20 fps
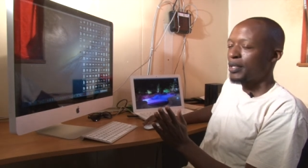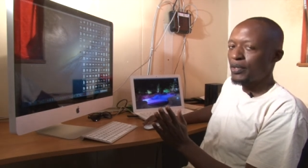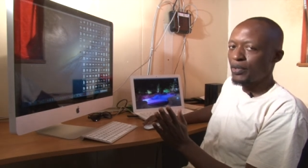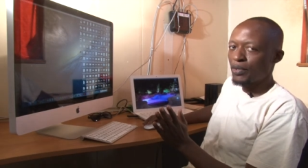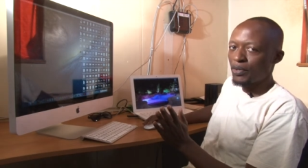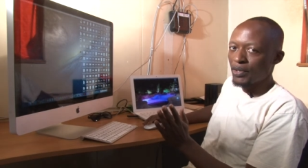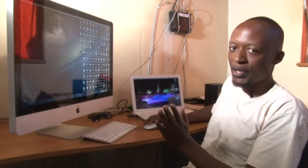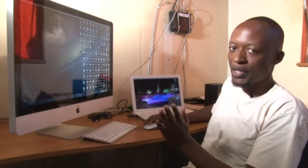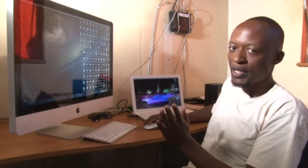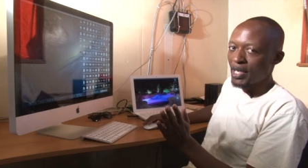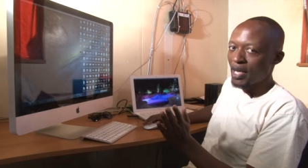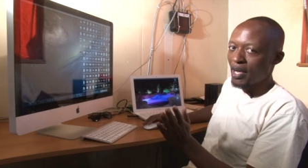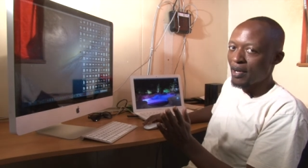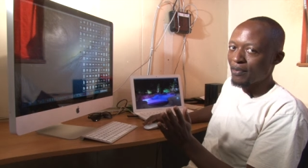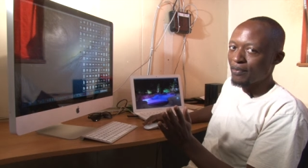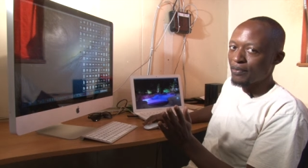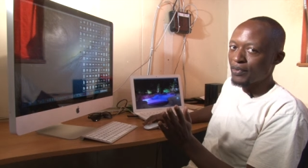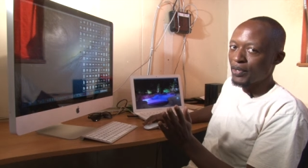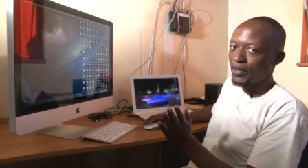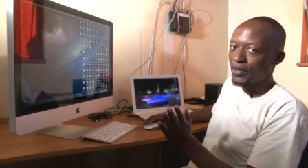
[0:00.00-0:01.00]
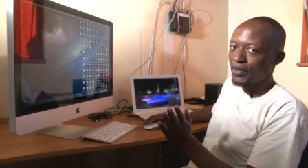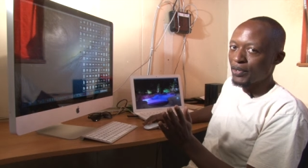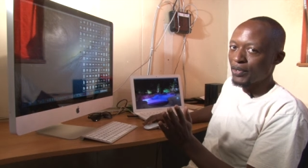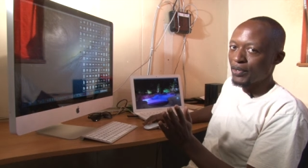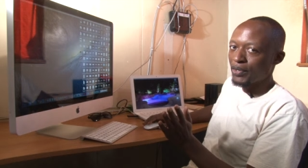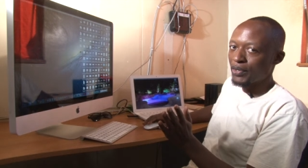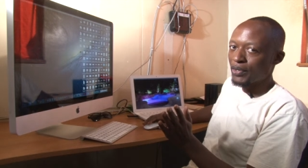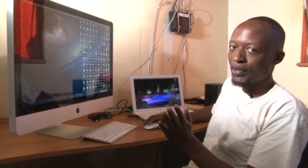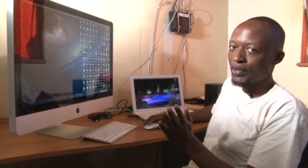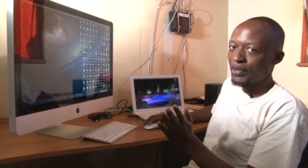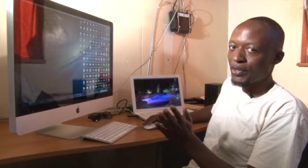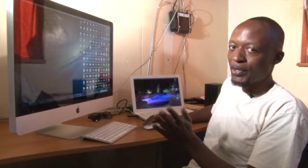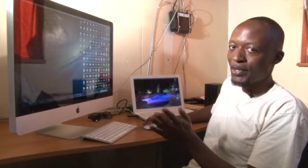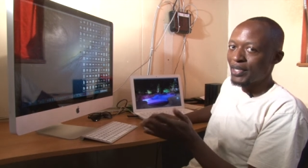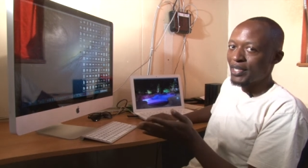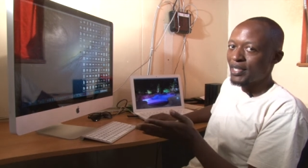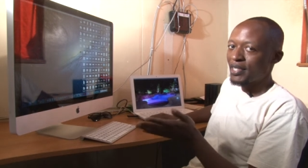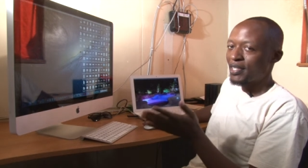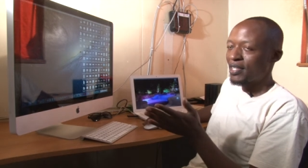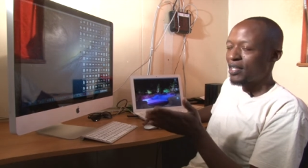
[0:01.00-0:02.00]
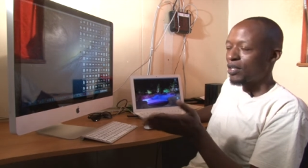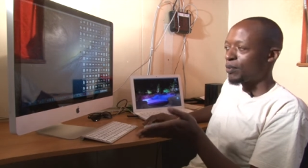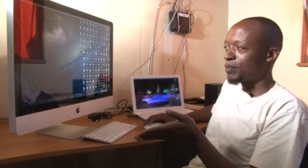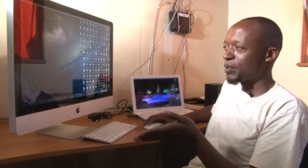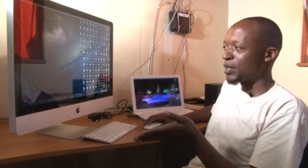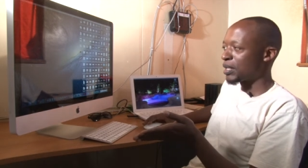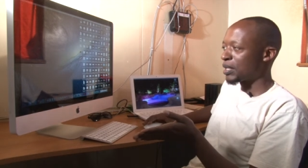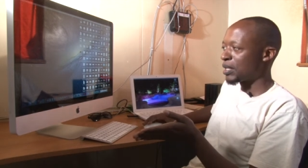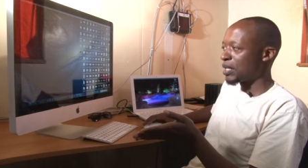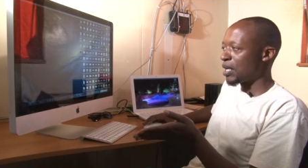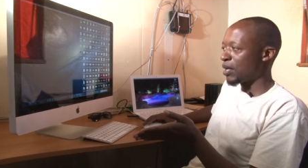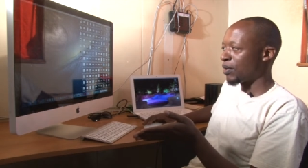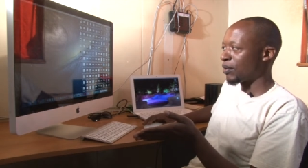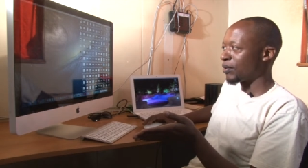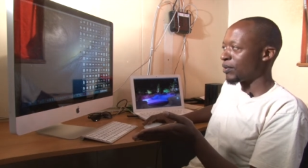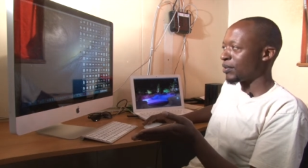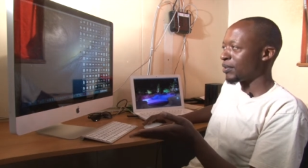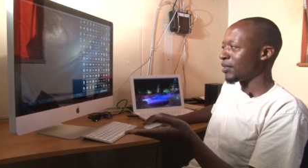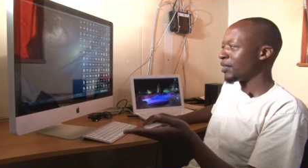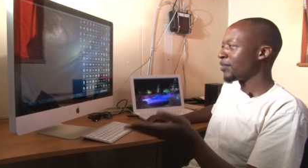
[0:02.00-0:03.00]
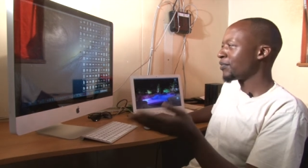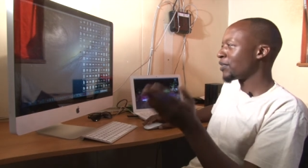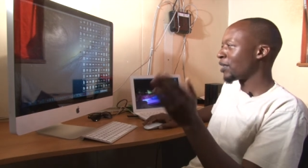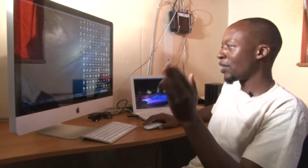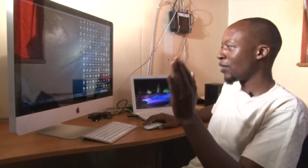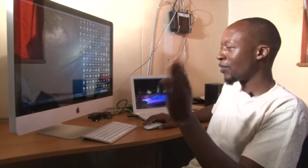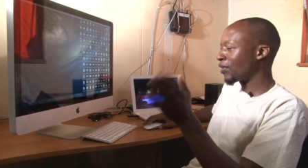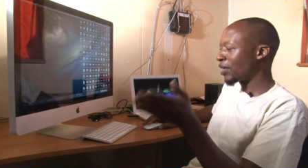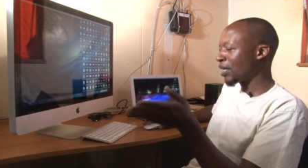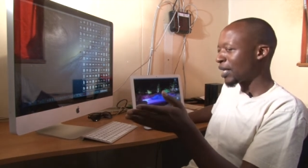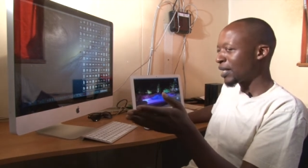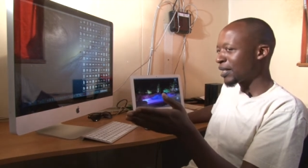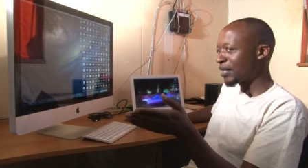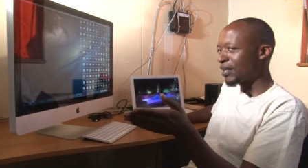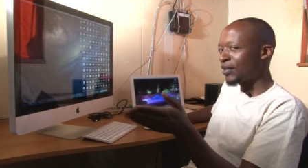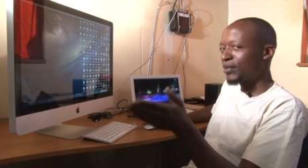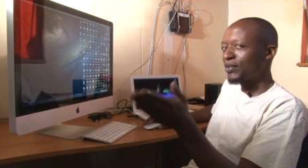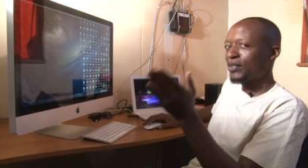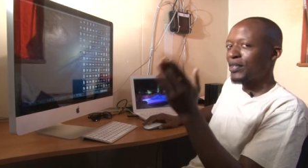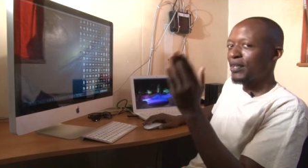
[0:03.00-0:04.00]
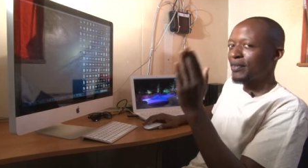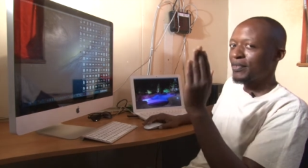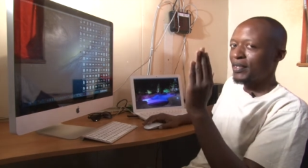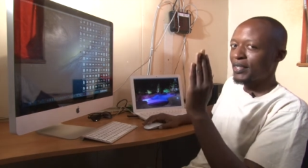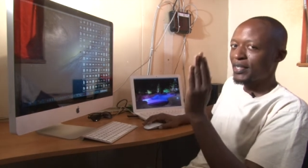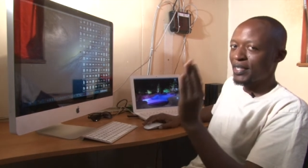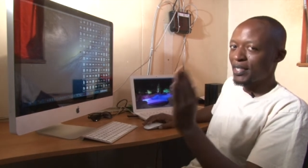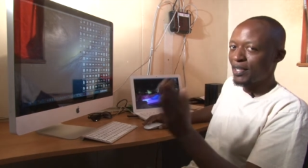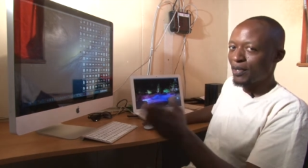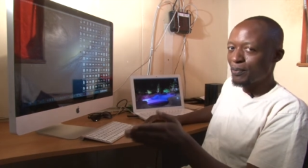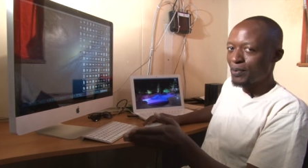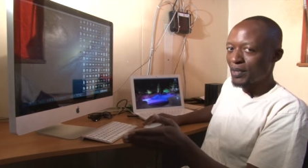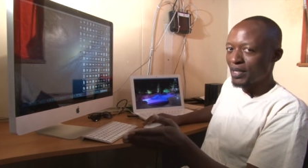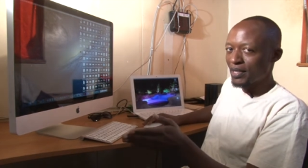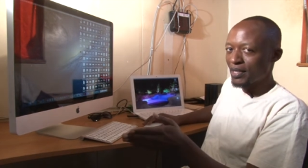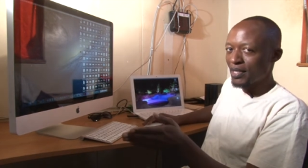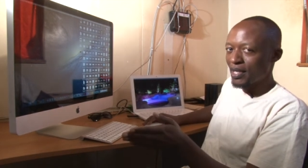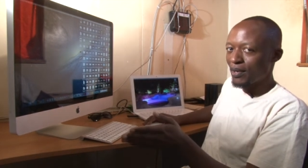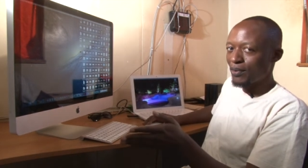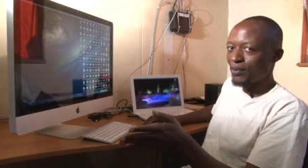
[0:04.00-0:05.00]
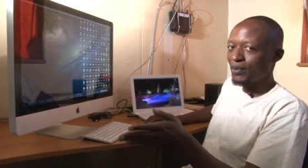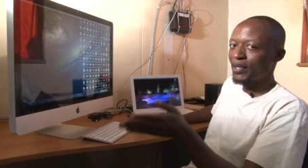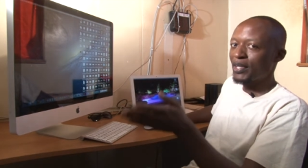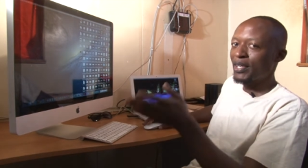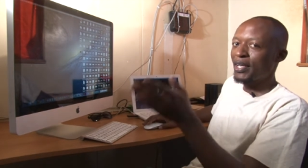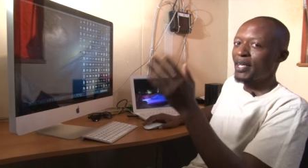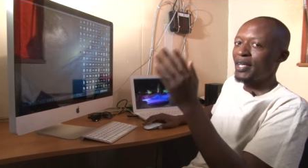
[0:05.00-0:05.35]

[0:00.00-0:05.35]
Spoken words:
You already have your synopsis down, you have your logline down, you have your synopsis down,